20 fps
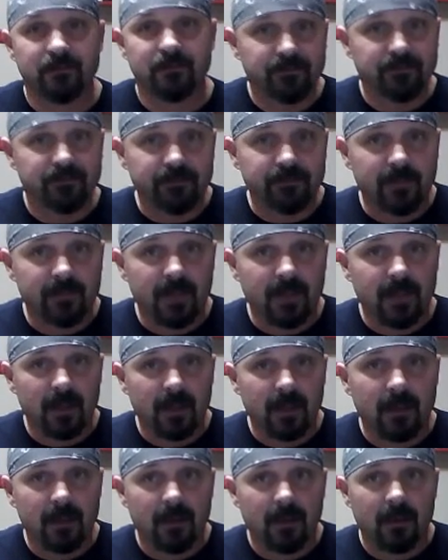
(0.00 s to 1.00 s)

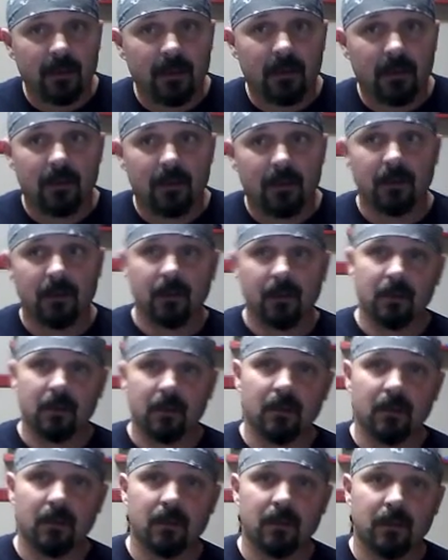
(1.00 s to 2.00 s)

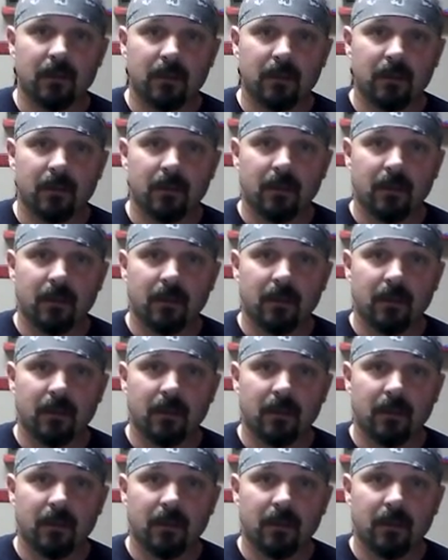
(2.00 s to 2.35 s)
Nobody speaks.